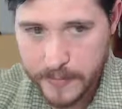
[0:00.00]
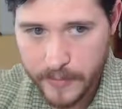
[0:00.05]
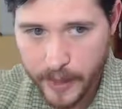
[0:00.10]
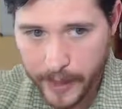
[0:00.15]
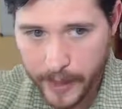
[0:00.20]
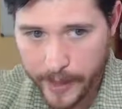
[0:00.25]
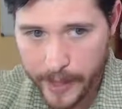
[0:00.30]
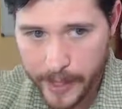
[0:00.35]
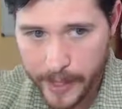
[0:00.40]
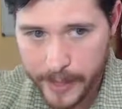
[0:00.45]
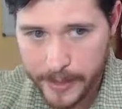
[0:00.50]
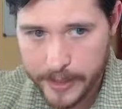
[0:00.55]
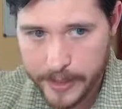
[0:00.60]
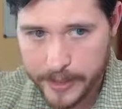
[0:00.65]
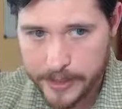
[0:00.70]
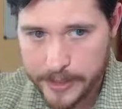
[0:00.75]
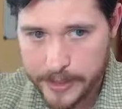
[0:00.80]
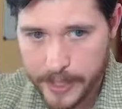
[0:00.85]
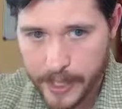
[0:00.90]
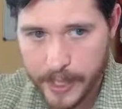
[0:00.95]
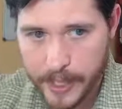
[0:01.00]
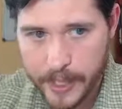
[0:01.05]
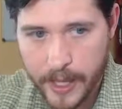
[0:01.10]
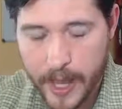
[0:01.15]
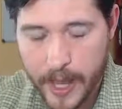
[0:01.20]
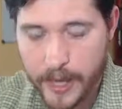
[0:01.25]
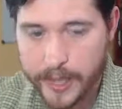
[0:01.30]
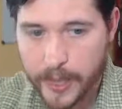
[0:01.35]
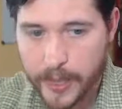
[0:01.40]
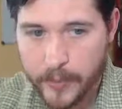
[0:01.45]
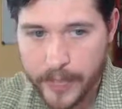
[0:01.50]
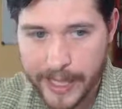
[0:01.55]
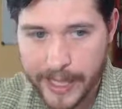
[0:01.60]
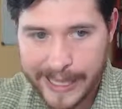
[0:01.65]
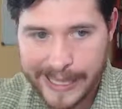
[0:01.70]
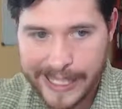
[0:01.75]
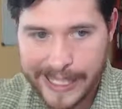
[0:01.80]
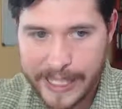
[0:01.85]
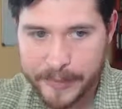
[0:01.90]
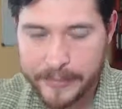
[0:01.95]
and it's an ongoing
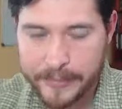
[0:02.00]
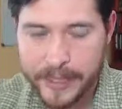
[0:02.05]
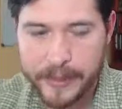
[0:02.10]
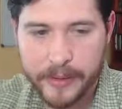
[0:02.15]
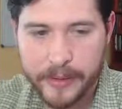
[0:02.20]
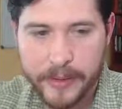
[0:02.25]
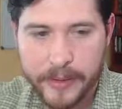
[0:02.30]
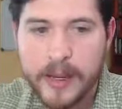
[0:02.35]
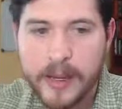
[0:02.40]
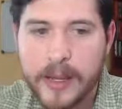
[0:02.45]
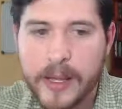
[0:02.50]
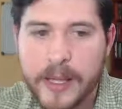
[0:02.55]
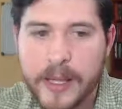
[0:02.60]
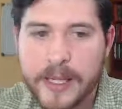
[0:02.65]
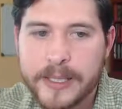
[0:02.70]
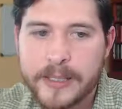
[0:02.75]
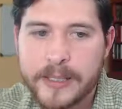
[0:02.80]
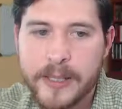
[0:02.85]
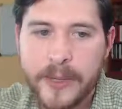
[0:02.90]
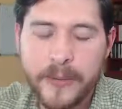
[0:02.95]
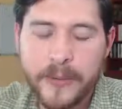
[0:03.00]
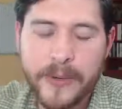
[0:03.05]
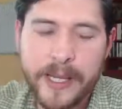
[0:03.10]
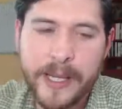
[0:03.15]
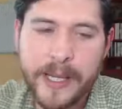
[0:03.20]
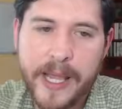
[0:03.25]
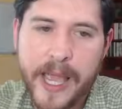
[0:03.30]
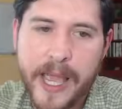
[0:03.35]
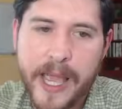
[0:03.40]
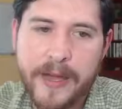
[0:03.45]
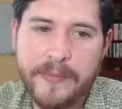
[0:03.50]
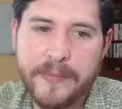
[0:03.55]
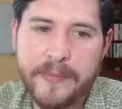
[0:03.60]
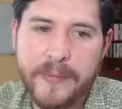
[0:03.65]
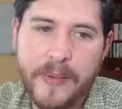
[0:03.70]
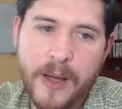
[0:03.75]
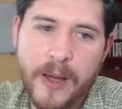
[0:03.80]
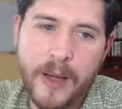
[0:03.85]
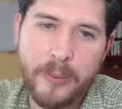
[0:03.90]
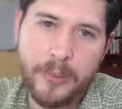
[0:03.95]
theme here. So we have
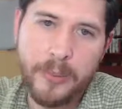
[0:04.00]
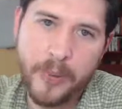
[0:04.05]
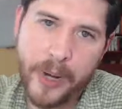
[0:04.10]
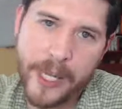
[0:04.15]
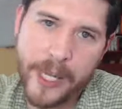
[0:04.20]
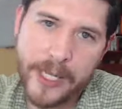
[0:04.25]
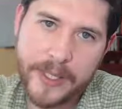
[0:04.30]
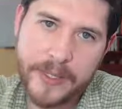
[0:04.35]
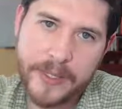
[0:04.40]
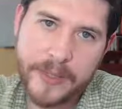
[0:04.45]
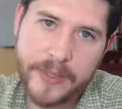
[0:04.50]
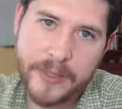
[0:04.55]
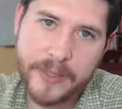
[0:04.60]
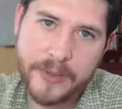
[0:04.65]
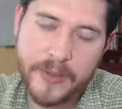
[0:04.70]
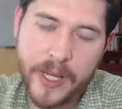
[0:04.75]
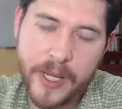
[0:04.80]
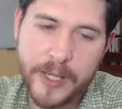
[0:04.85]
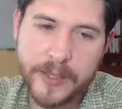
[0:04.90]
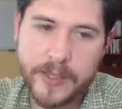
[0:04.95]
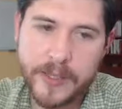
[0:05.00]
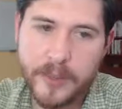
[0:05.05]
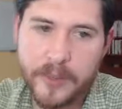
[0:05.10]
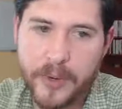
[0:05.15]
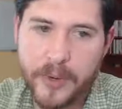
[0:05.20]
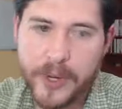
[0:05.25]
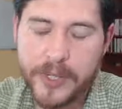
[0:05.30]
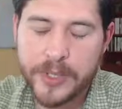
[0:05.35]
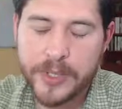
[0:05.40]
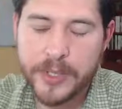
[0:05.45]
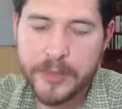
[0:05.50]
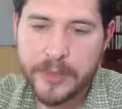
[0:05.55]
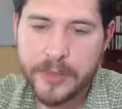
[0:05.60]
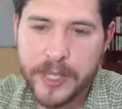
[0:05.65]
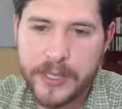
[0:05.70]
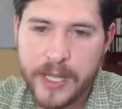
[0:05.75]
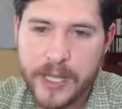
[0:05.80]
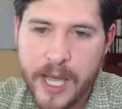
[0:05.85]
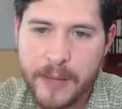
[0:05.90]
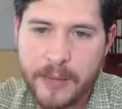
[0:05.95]
breaks, right? So breaks could be
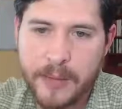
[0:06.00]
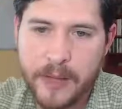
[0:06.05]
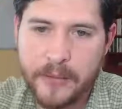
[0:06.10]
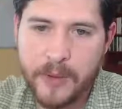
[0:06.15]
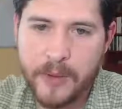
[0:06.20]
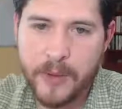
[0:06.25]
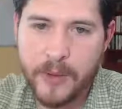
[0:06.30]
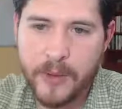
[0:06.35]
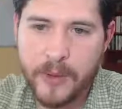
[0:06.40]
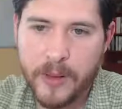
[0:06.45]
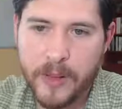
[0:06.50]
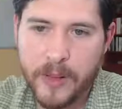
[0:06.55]
a top level